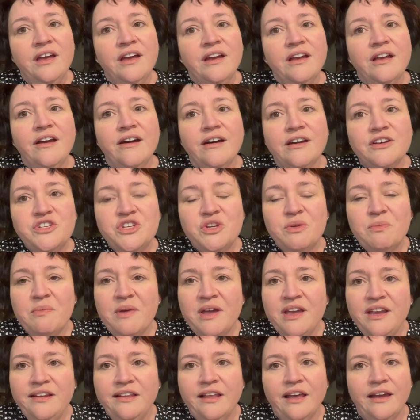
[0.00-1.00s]
Gosh, it
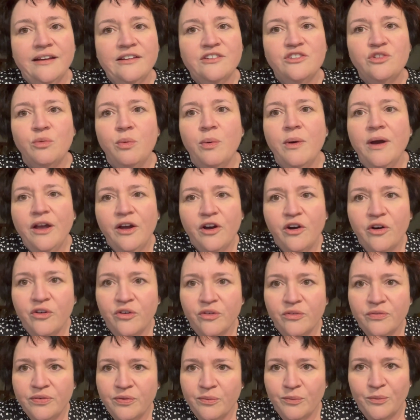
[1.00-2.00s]
made like
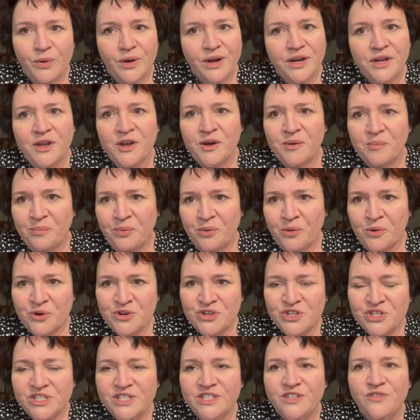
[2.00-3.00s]
12 one cup
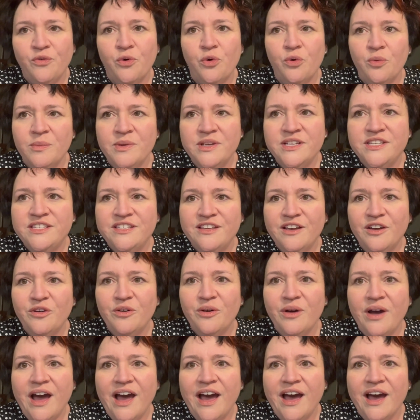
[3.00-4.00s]
portions for me. So
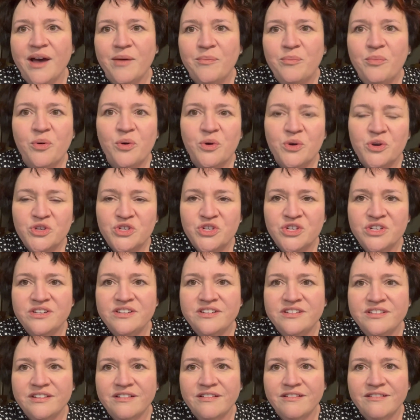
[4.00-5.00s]
I
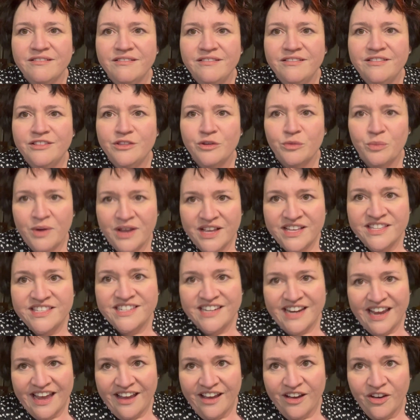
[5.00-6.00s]
portioned the rest
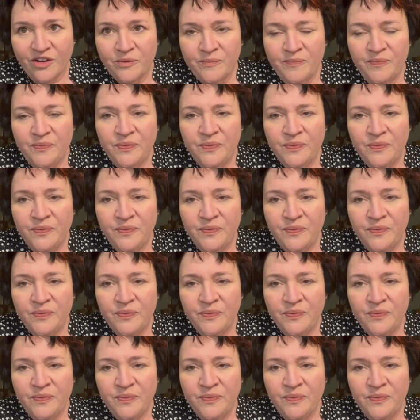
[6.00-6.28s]
out.